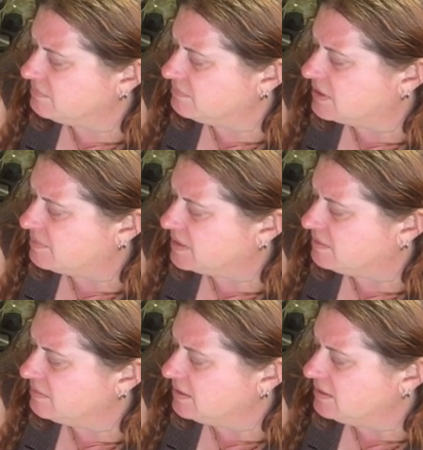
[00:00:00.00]

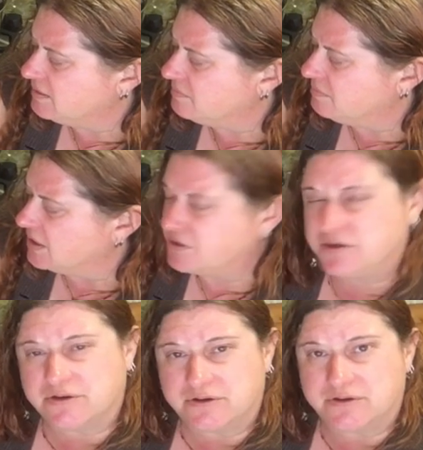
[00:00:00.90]
probably make
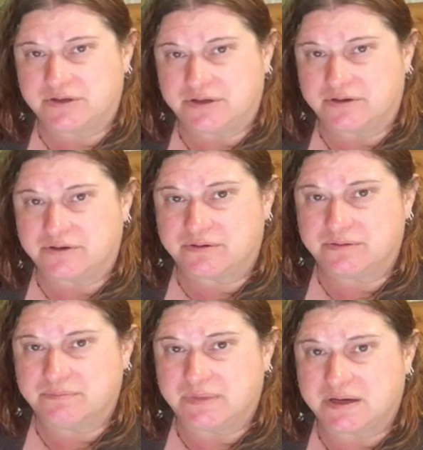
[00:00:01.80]
sure your
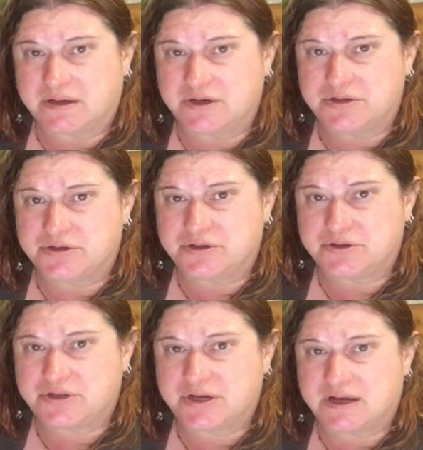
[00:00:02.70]
medications
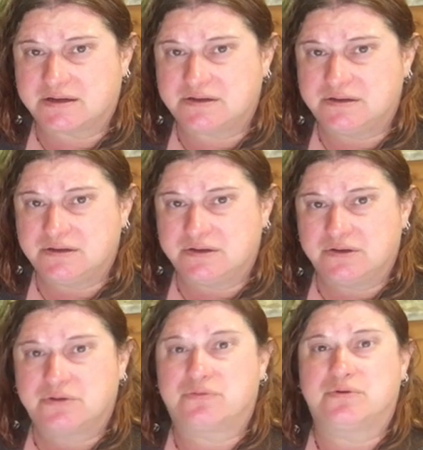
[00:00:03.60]
are checked
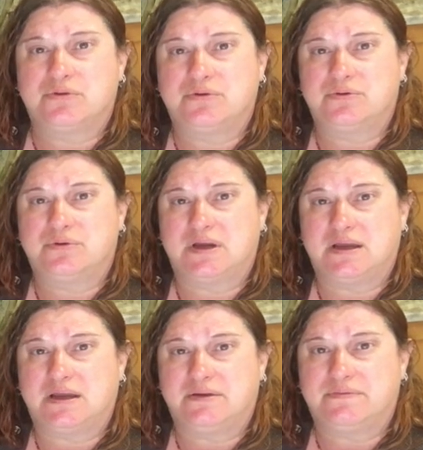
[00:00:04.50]
through
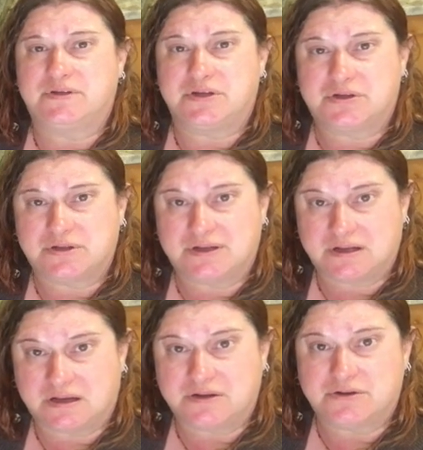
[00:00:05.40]
a physician that
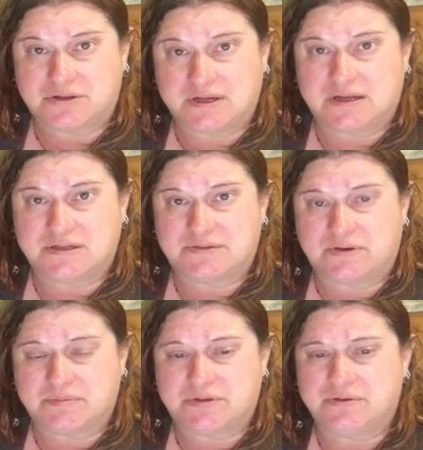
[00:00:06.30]
understands
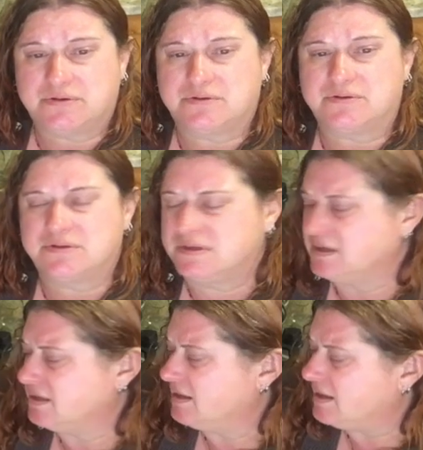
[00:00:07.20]
pharmaceuticals
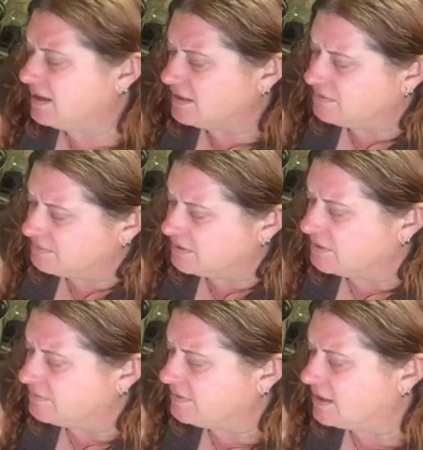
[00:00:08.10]
and
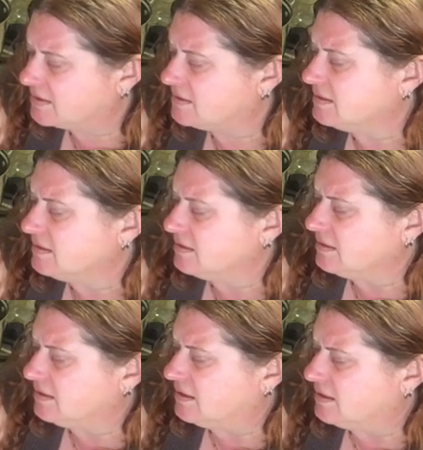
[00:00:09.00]
their effects
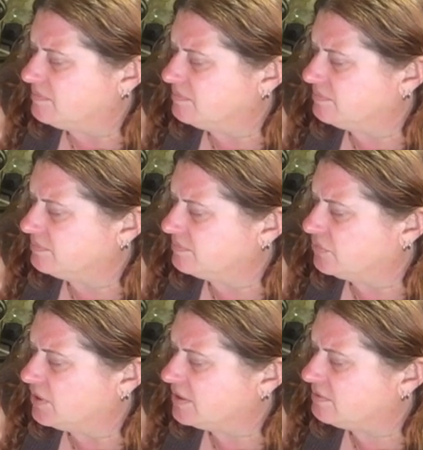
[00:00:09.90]
um,
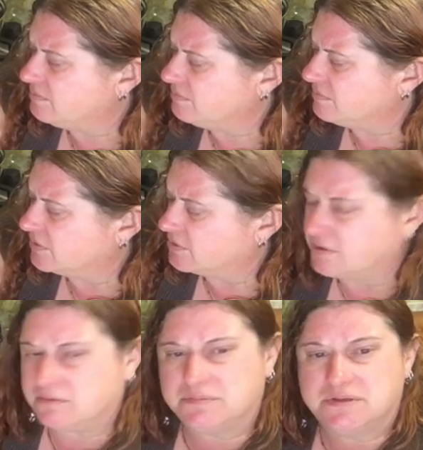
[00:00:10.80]
with
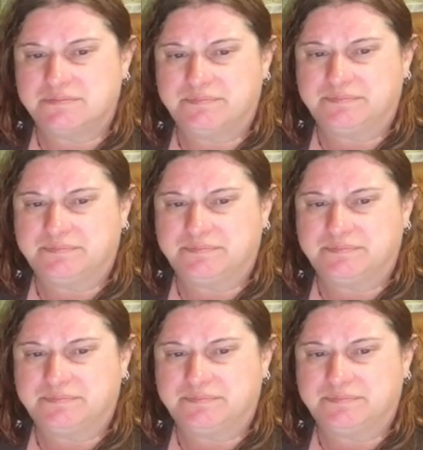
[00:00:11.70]
herbs.